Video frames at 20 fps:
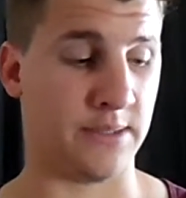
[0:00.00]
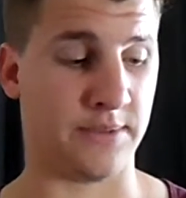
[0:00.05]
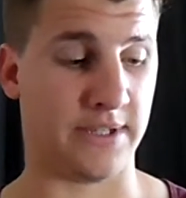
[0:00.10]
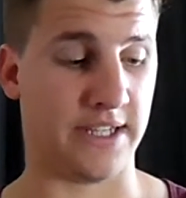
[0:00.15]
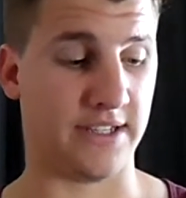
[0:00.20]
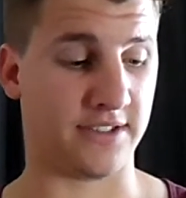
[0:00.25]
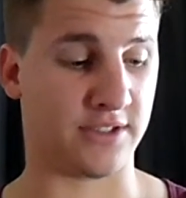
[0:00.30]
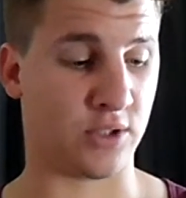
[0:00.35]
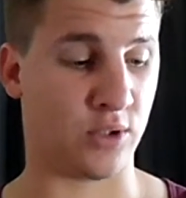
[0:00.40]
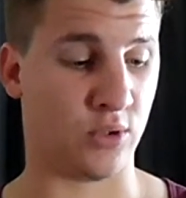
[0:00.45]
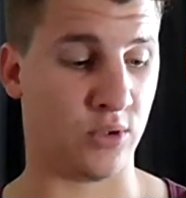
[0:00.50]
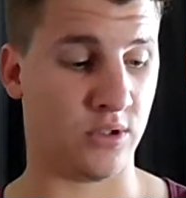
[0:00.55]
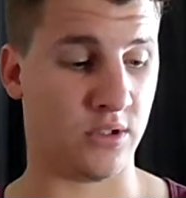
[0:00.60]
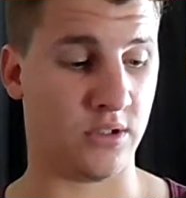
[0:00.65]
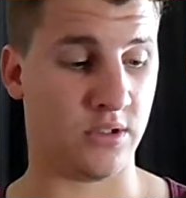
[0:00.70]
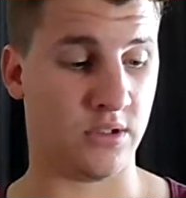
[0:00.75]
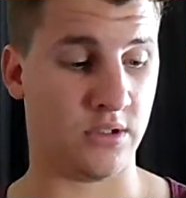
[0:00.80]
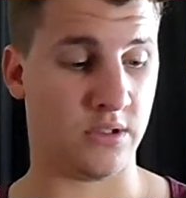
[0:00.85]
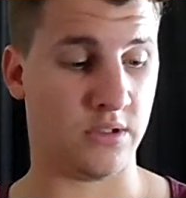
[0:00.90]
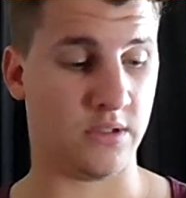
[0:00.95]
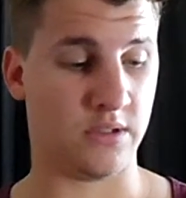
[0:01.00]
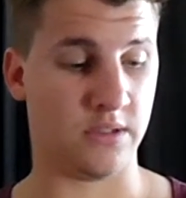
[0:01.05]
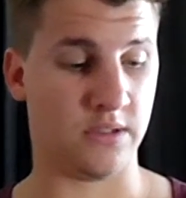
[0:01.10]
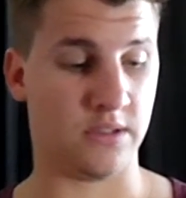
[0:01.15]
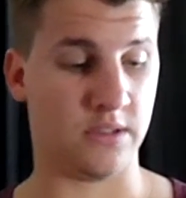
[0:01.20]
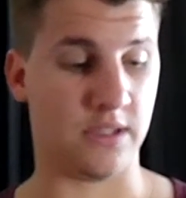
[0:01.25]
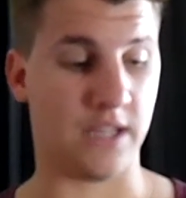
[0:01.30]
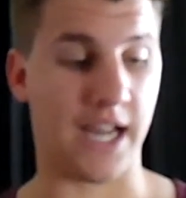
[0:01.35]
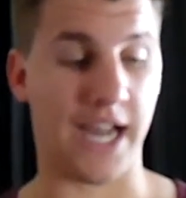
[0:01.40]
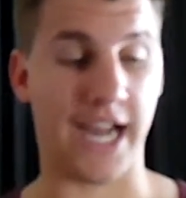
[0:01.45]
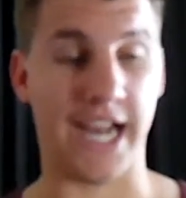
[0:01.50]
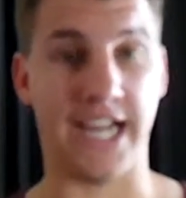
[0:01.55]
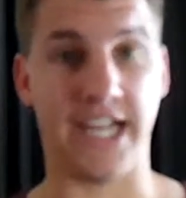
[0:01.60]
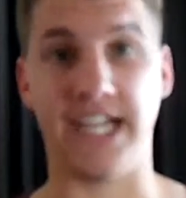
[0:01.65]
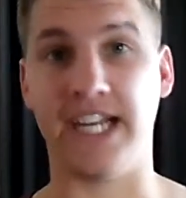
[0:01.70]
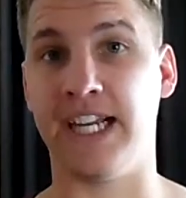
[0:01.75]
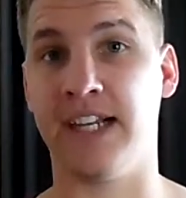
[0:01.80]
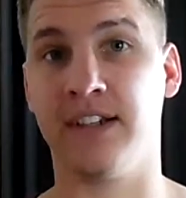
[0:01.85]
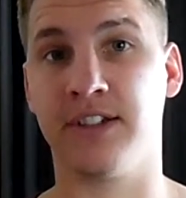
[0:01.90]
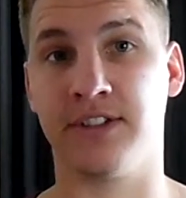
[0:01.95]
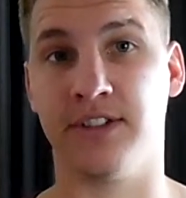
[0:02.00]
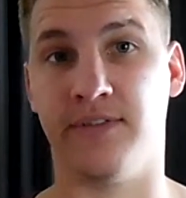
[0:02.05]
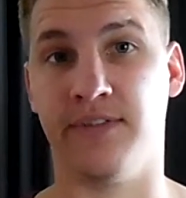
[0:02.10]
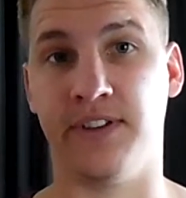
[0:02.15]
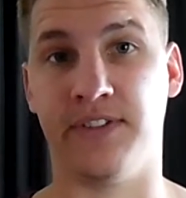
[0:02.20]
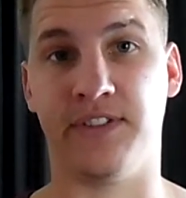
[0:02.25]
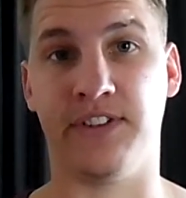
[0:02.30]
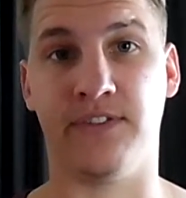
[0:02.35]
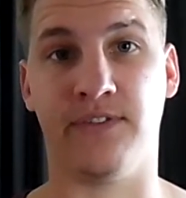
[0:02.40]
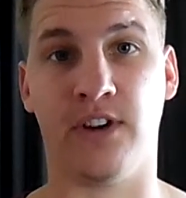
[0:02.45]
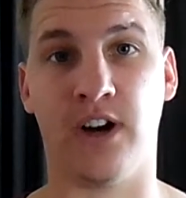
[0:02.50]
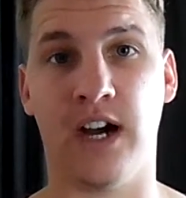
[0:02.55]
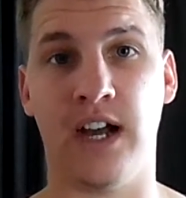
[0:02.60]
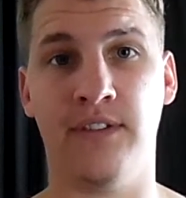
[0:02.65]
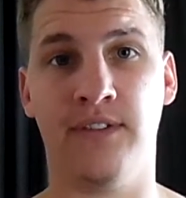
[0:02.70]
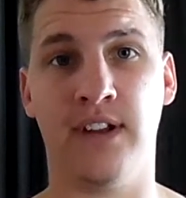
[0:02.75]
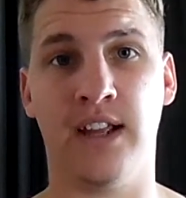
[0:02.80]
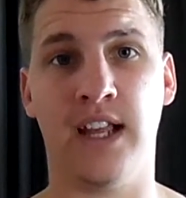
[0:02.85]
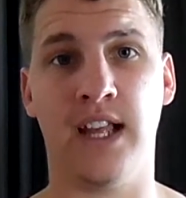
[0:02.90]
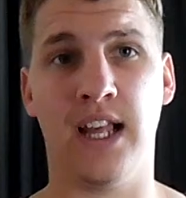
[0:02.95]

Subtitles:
Let me get the score. 80-55.